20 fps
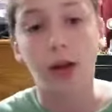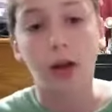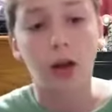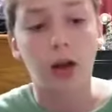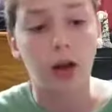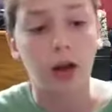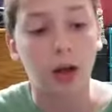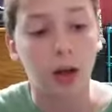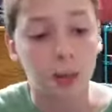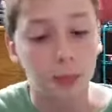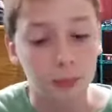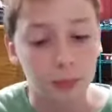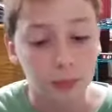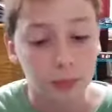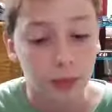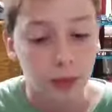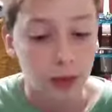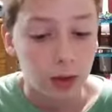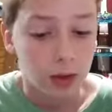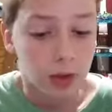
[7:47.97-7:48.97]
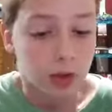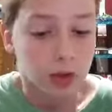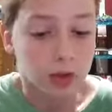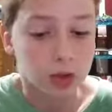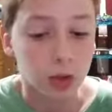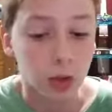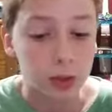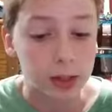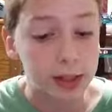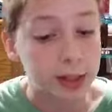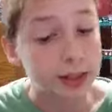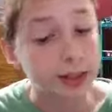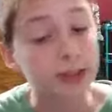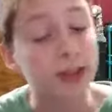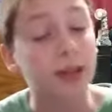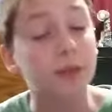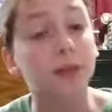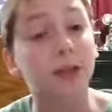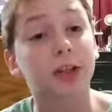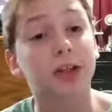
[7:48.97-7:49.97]
Um, so he can
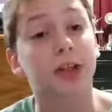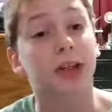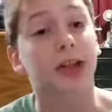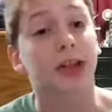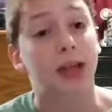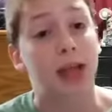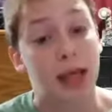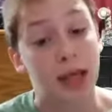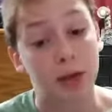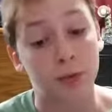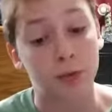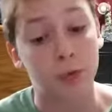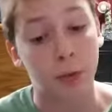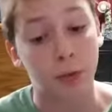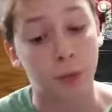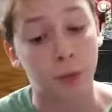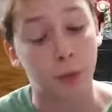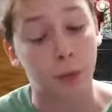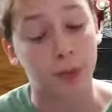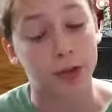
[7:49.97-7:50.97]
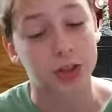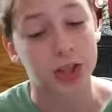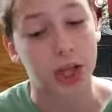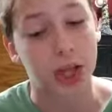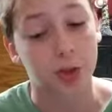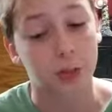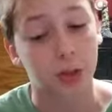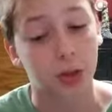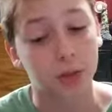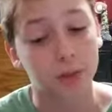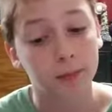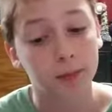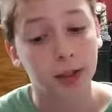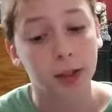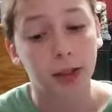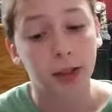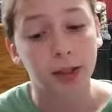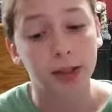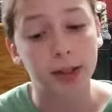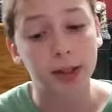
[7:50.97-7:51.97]
definitely take a hit from Thor's hammer.
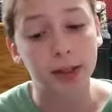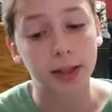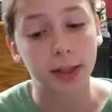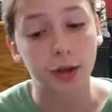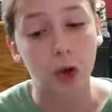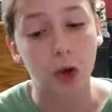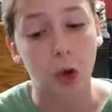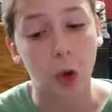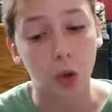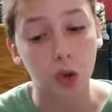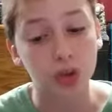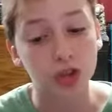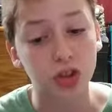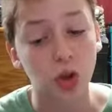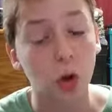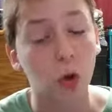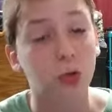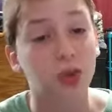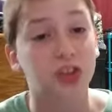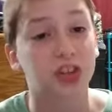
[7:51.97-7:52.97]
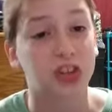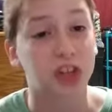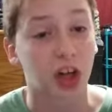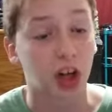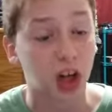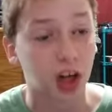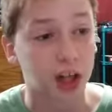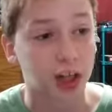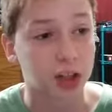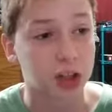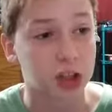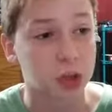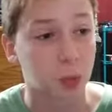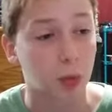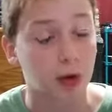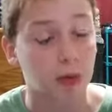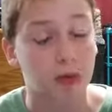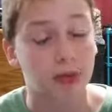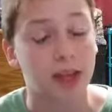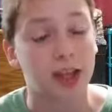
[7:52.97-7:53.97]
He can also dodge
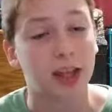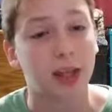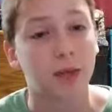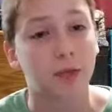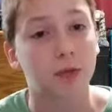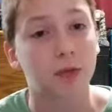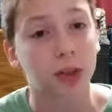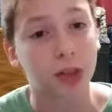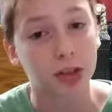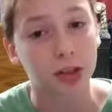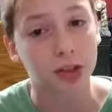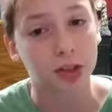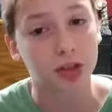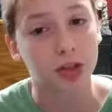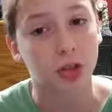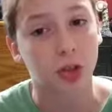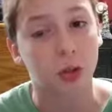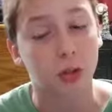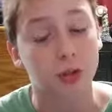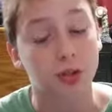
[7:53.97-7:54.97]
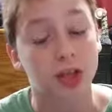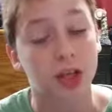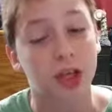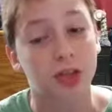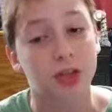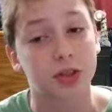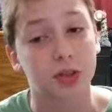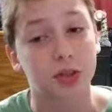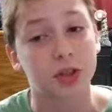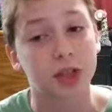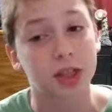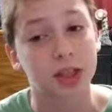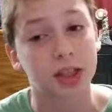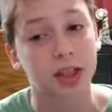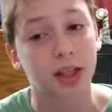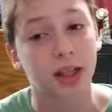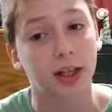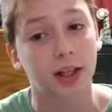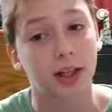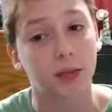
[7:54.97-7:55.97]
one of the Infinity Stones, as you
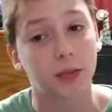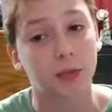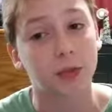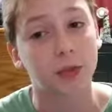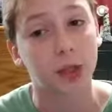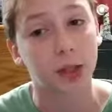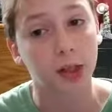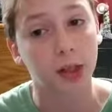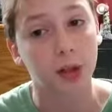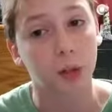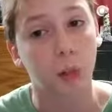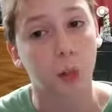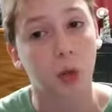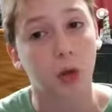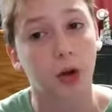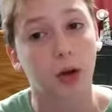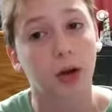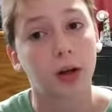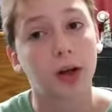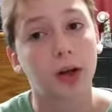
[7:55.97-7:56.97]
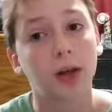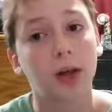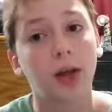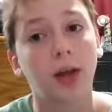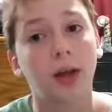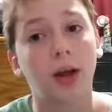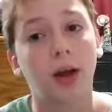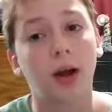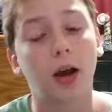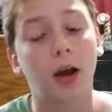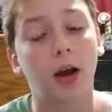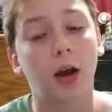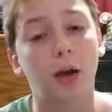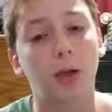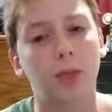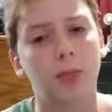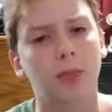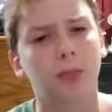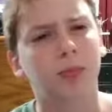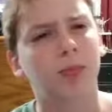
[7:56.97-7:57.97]
see in Infinity War.
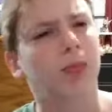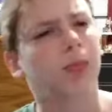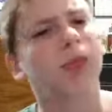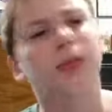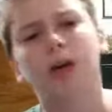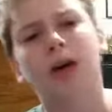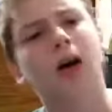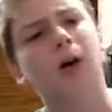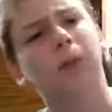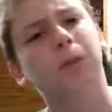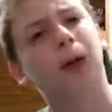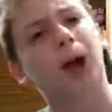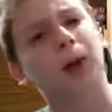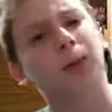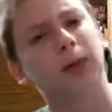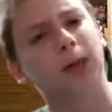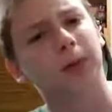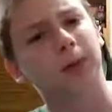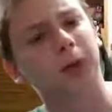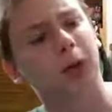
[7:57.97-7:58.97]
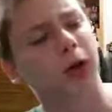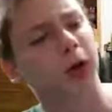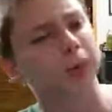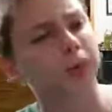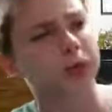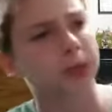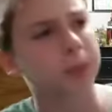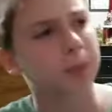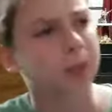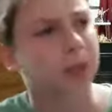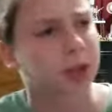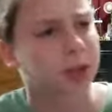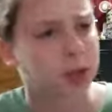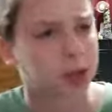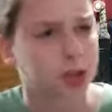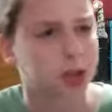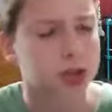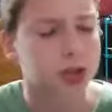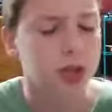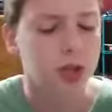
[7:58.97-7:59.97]
Um, I'll probably put up some pictures.